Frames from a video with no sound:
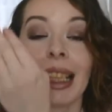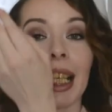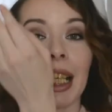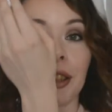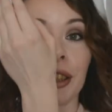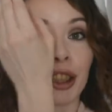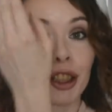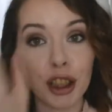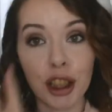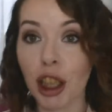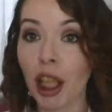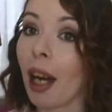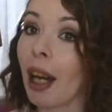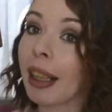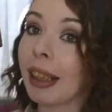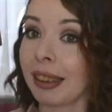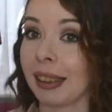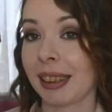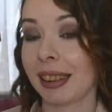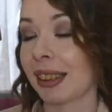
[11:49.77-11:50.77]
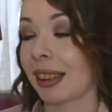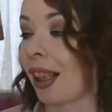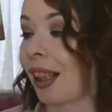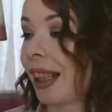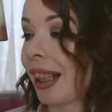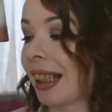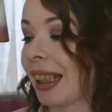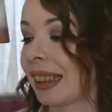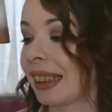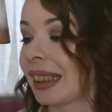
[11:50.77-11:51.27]
in the giant
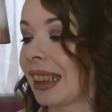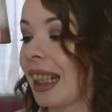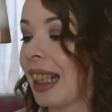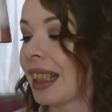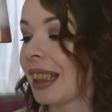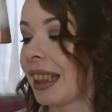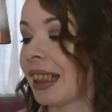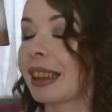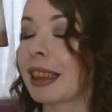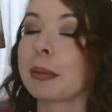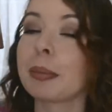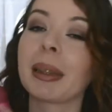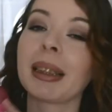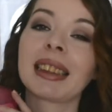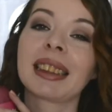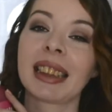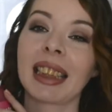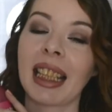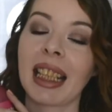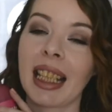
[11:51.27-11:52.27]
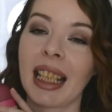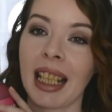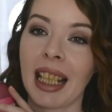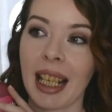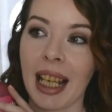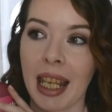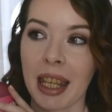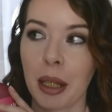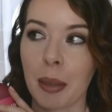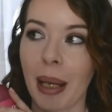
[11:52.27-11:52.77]
size. This has been
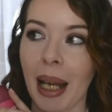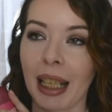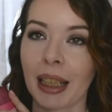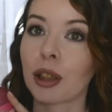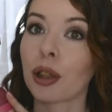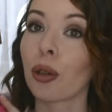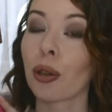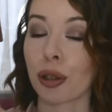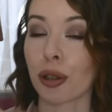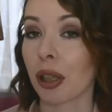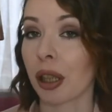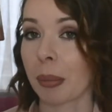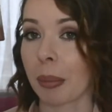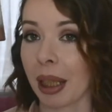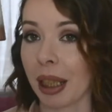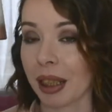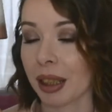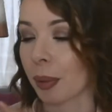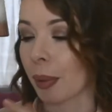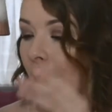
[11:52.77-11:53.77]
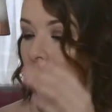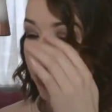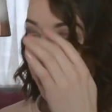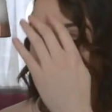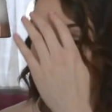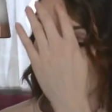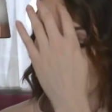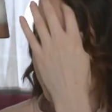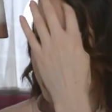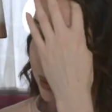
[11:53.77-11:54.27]
sitting in the bag torturing me as
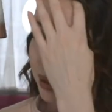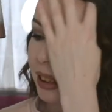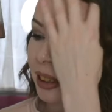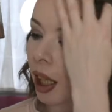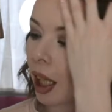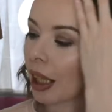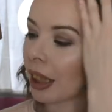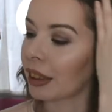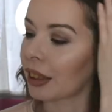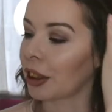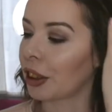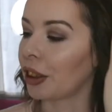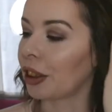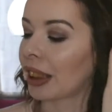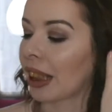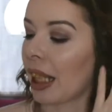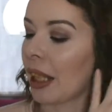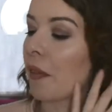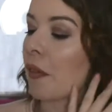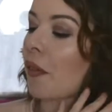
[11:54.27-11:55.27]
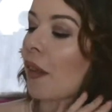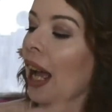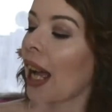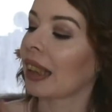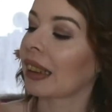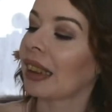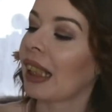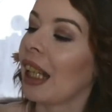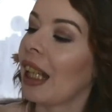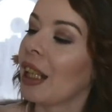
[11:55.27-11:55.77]
well because I've been dying to use it. In
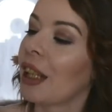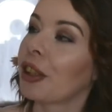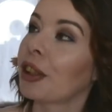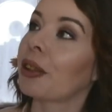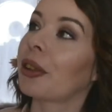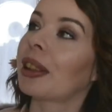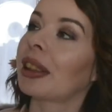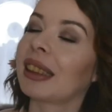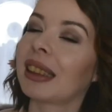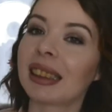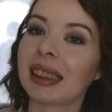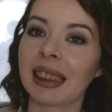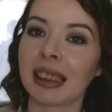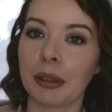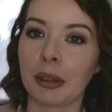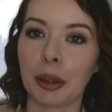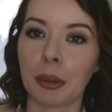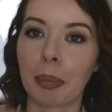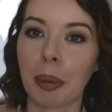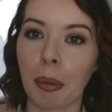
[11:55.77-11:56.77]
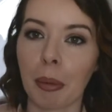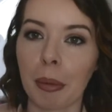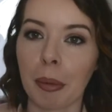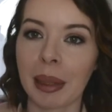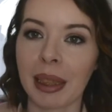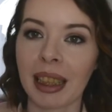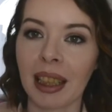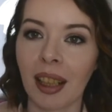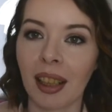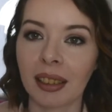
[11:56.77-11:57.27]
fact, you can see, you
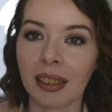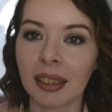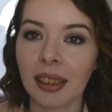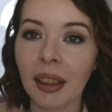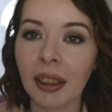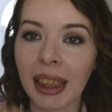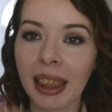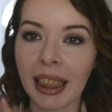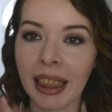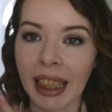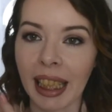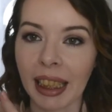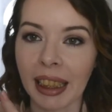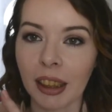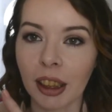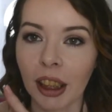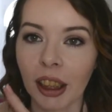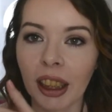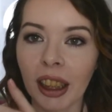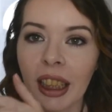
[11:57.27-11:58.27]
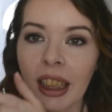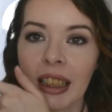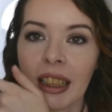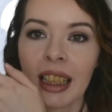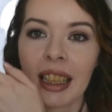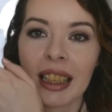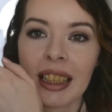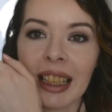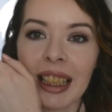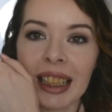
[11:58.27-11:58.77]
probably can't. Oh, you can, look.
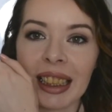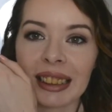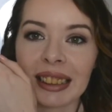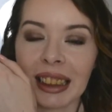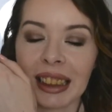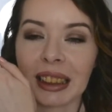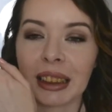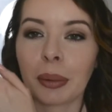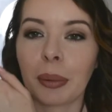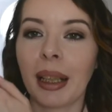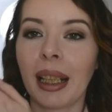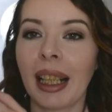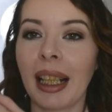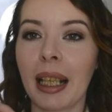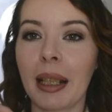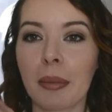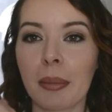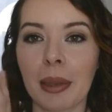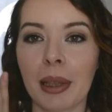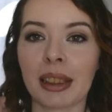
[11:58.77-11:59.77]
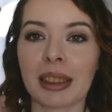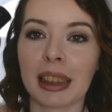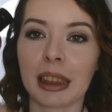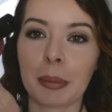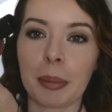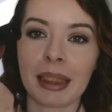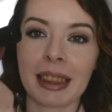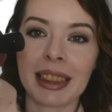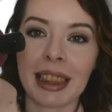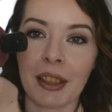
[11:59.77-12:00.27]
This is where, because
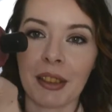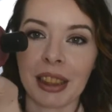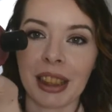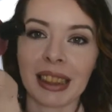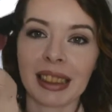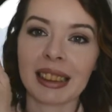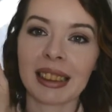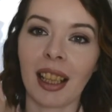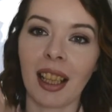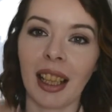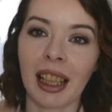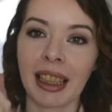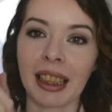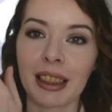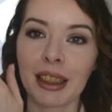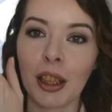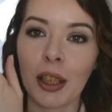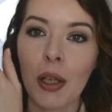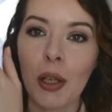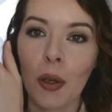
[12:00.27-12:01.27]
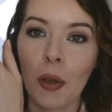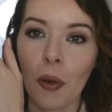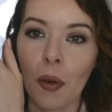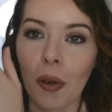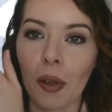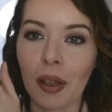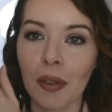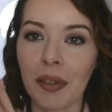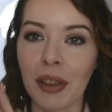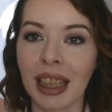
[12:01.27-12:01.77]
it's been sat on its side,
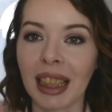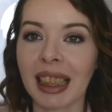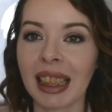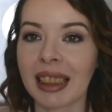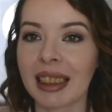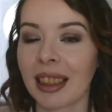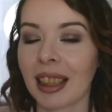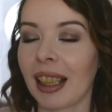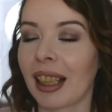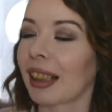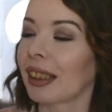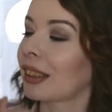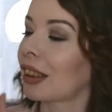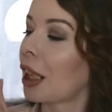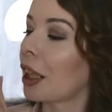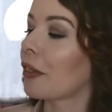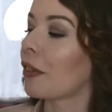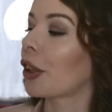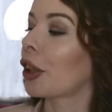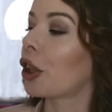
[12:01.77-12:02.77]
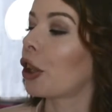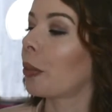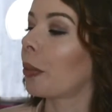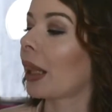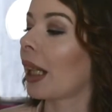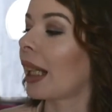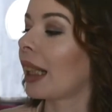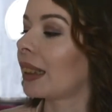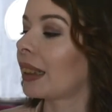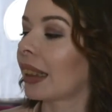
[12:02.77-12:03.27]
all of the glitter has kind of
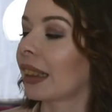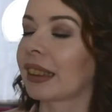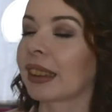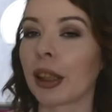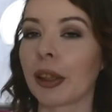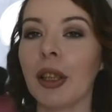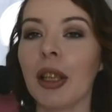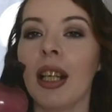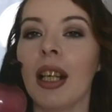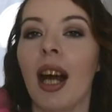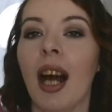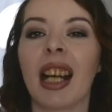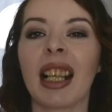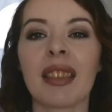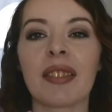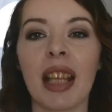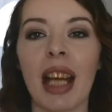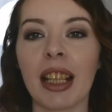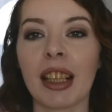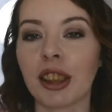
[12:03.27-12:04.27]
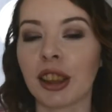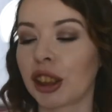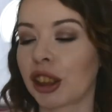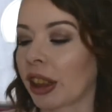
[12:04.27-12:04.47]
accumulated. So I'll give that a good